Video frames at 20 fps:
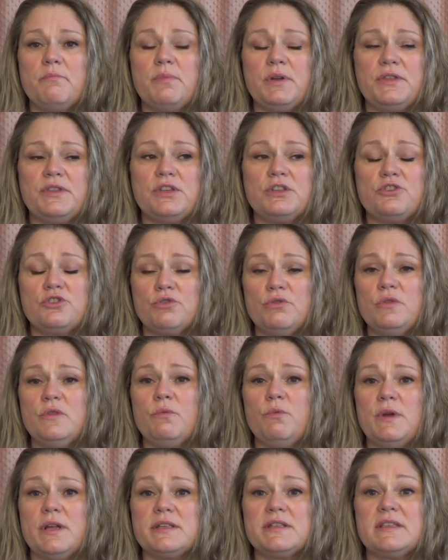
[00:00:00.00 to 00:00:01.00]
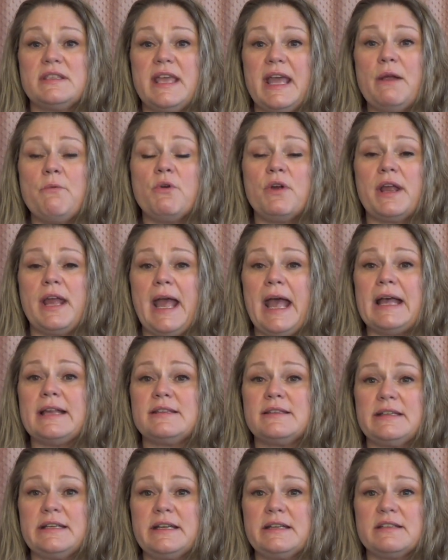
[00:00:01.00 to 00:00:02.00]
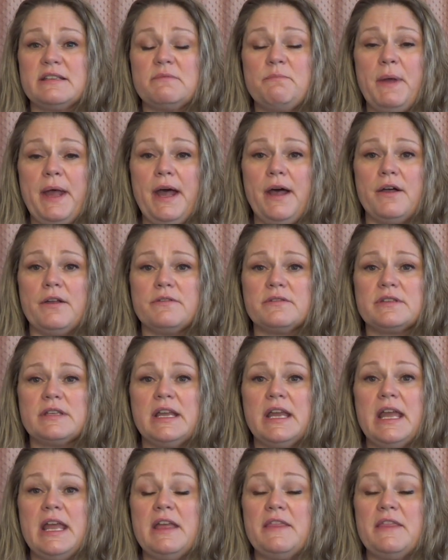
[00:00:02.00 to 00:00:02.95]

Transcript: but the truth was they were casting spells.